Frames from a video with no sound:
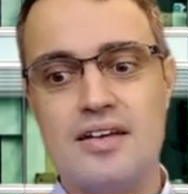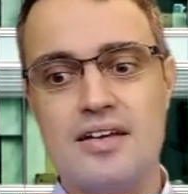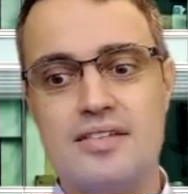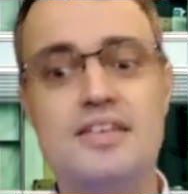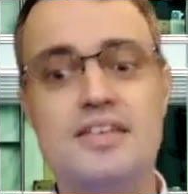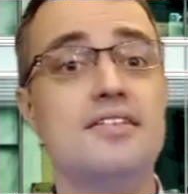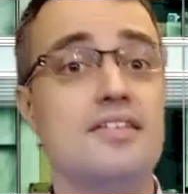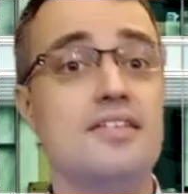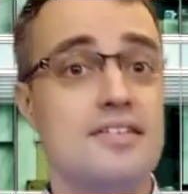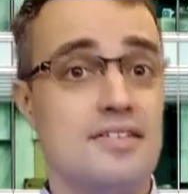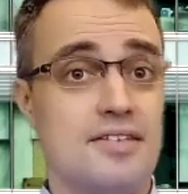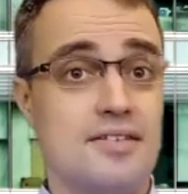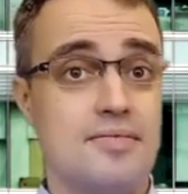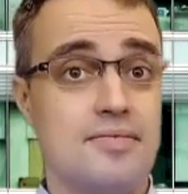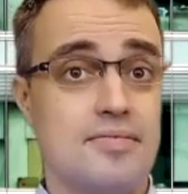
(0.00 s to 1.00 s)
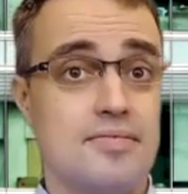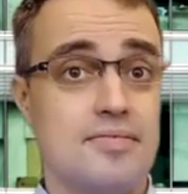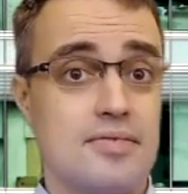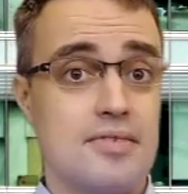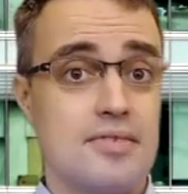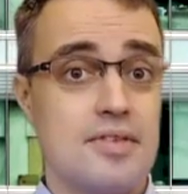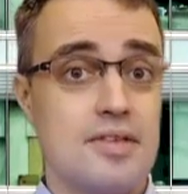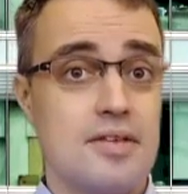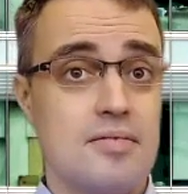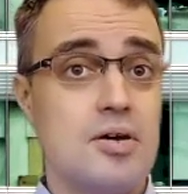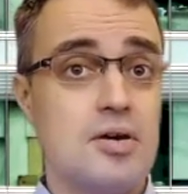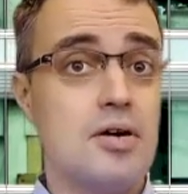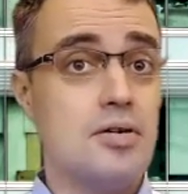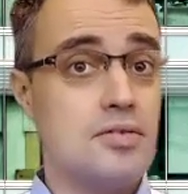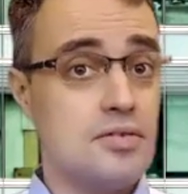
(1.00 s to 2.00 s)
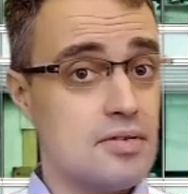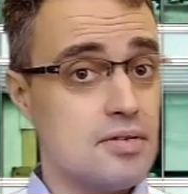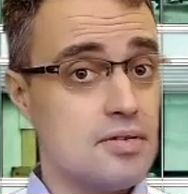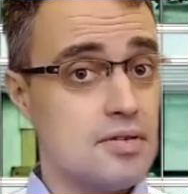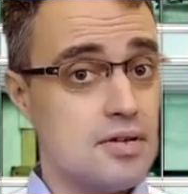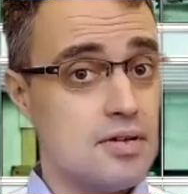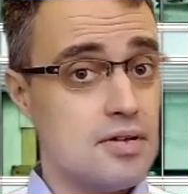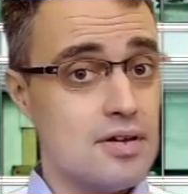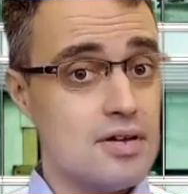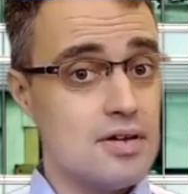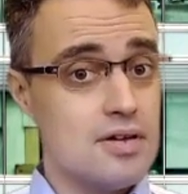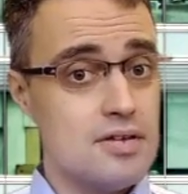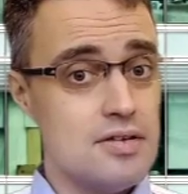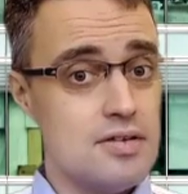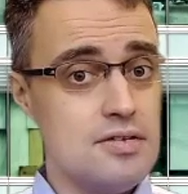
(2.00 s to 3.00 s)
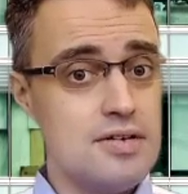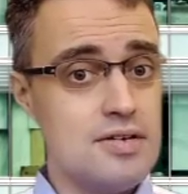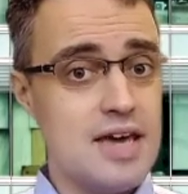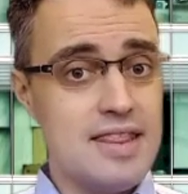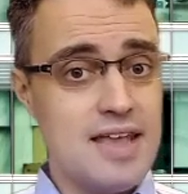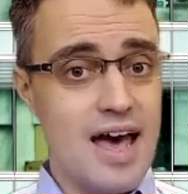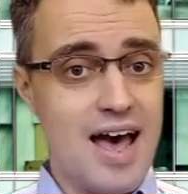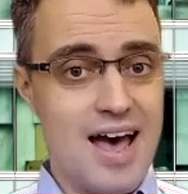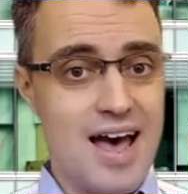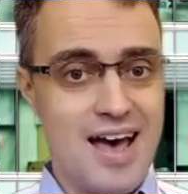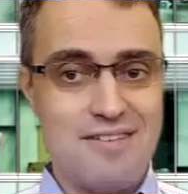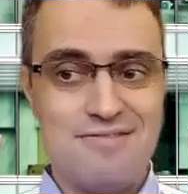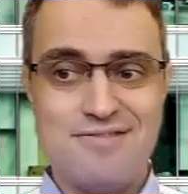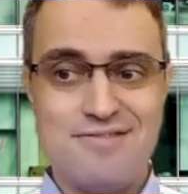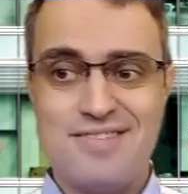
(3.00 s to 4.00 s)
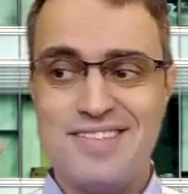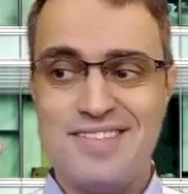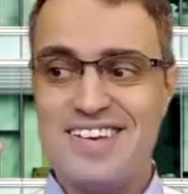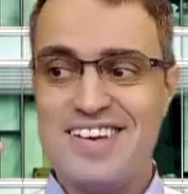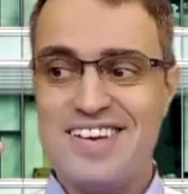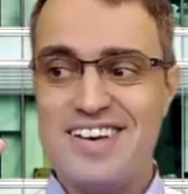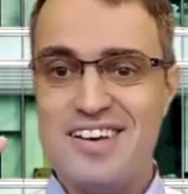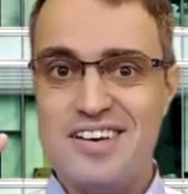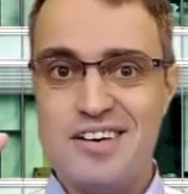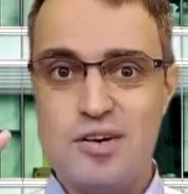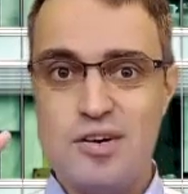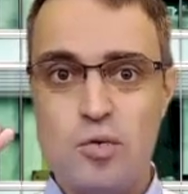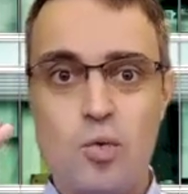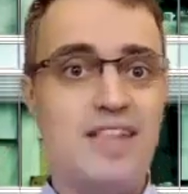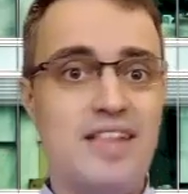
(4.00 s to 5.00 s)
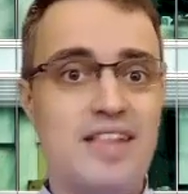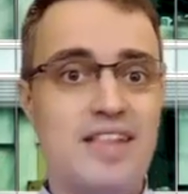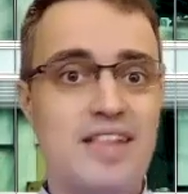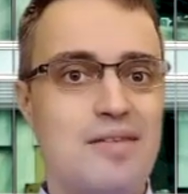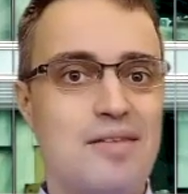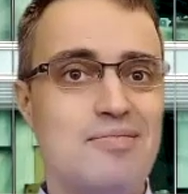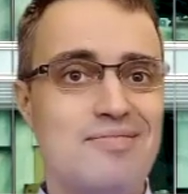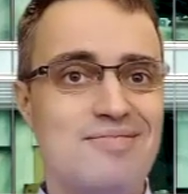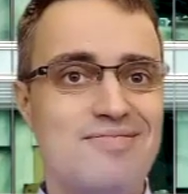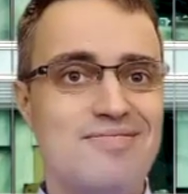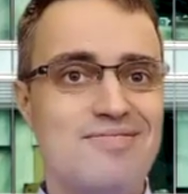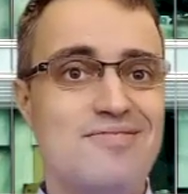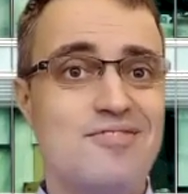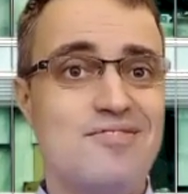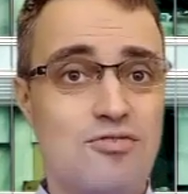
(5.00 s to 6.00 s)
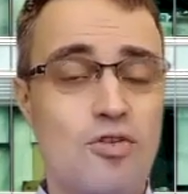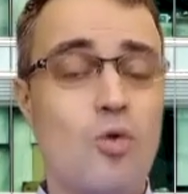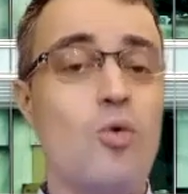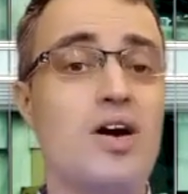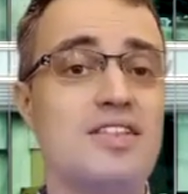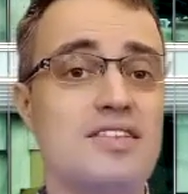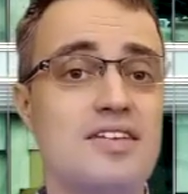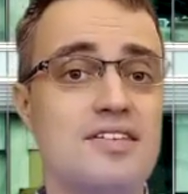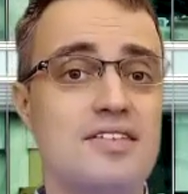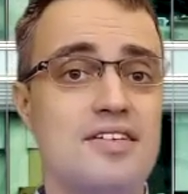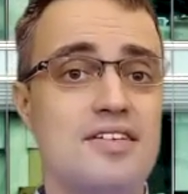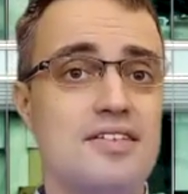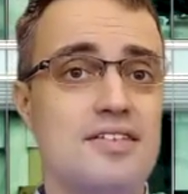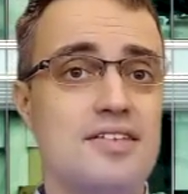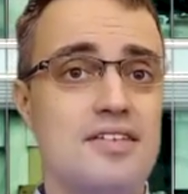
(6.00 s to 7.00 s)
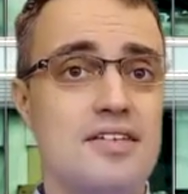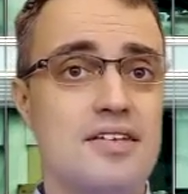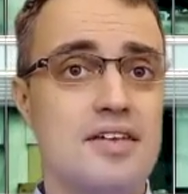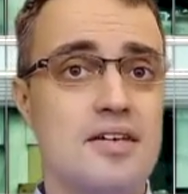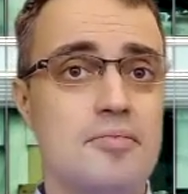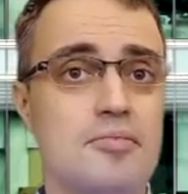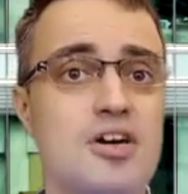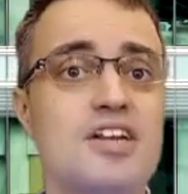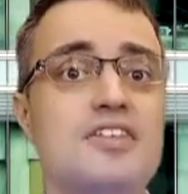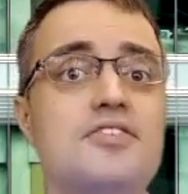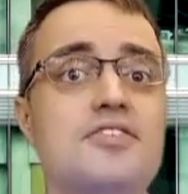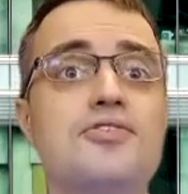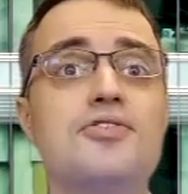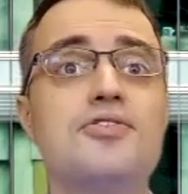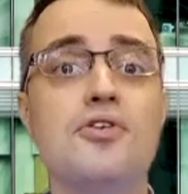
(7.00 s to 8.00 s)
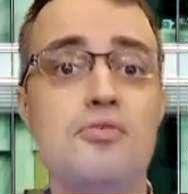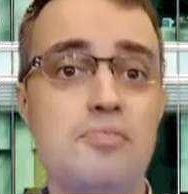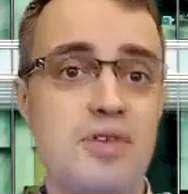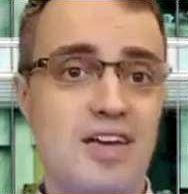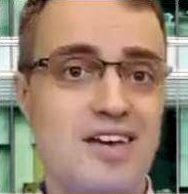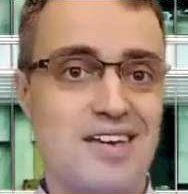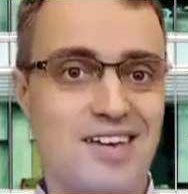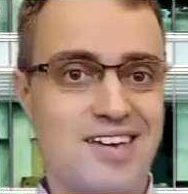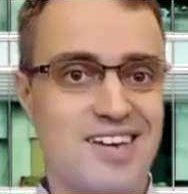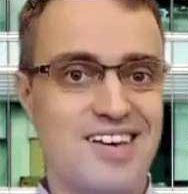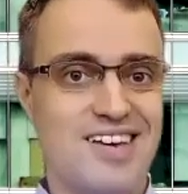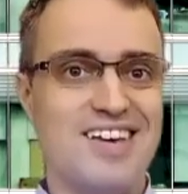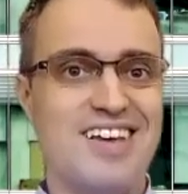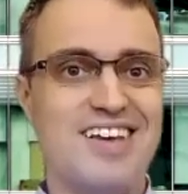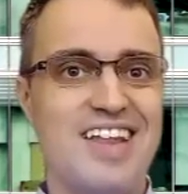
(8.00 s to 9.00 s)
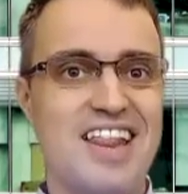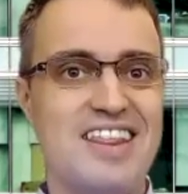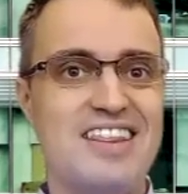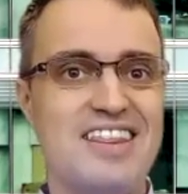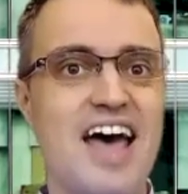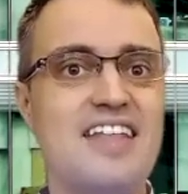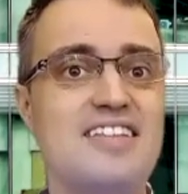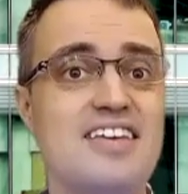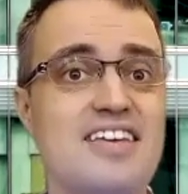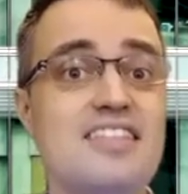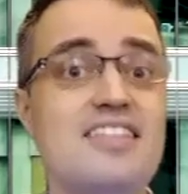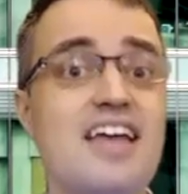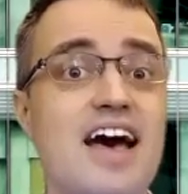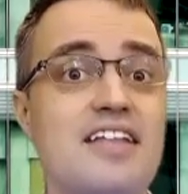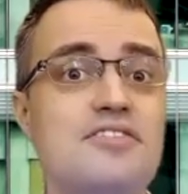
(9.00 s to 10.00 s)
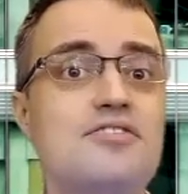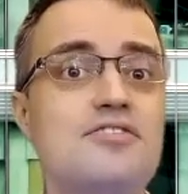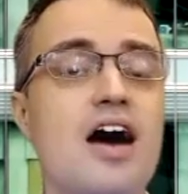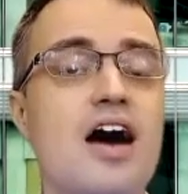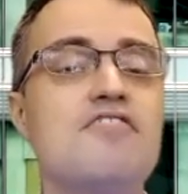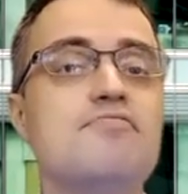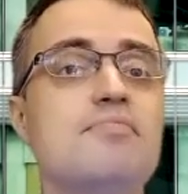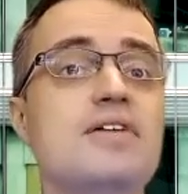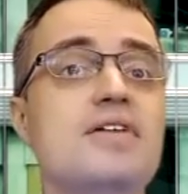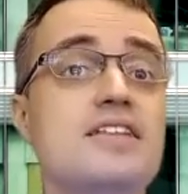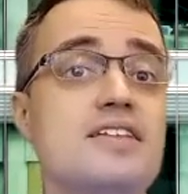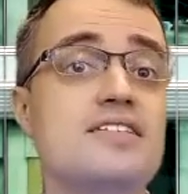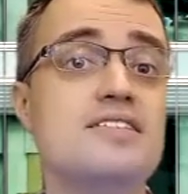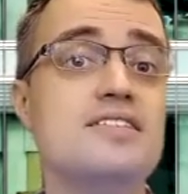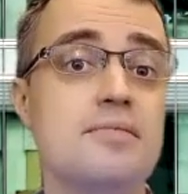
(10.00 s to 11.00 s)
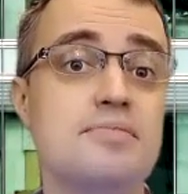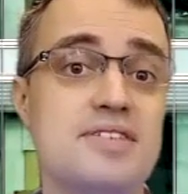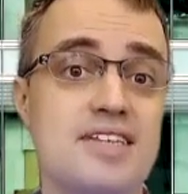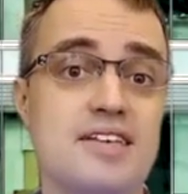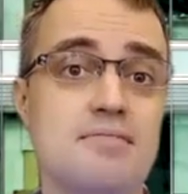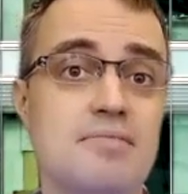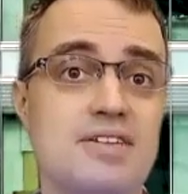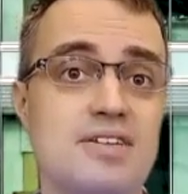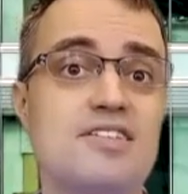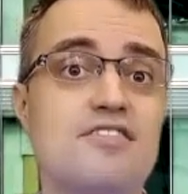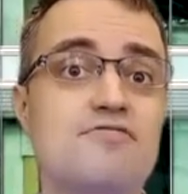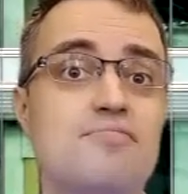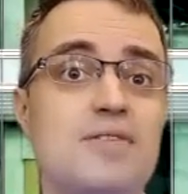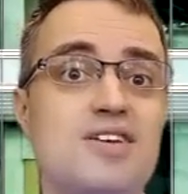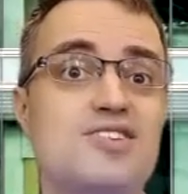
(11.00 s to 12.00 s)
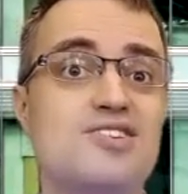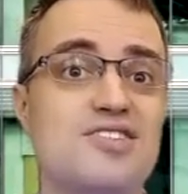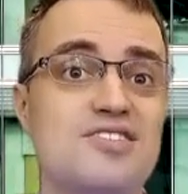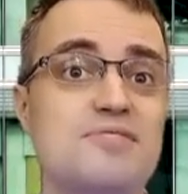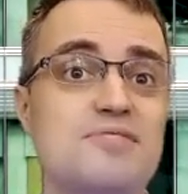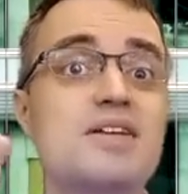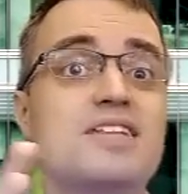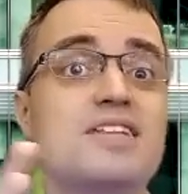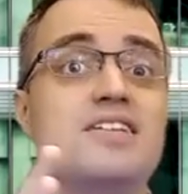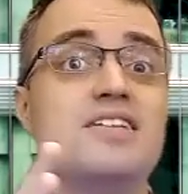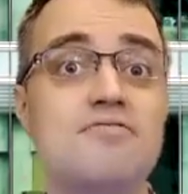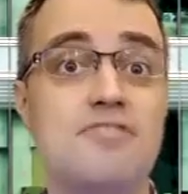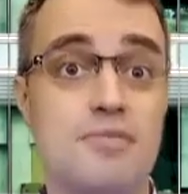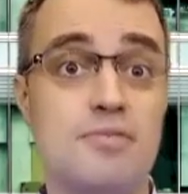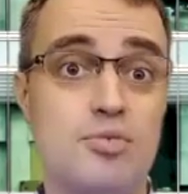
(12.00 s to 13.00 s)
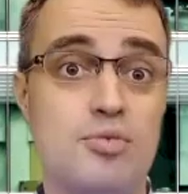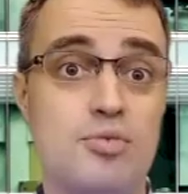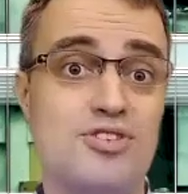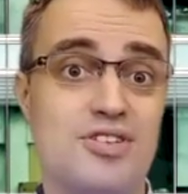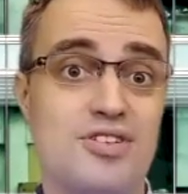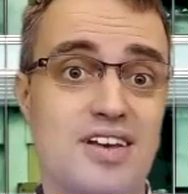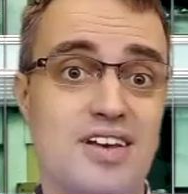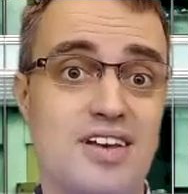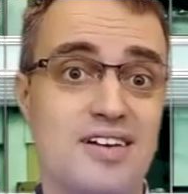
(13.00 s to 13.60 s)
disease, because you can have one name for one disease, but it's so big that in that you have many subsegments of patients, many different persona.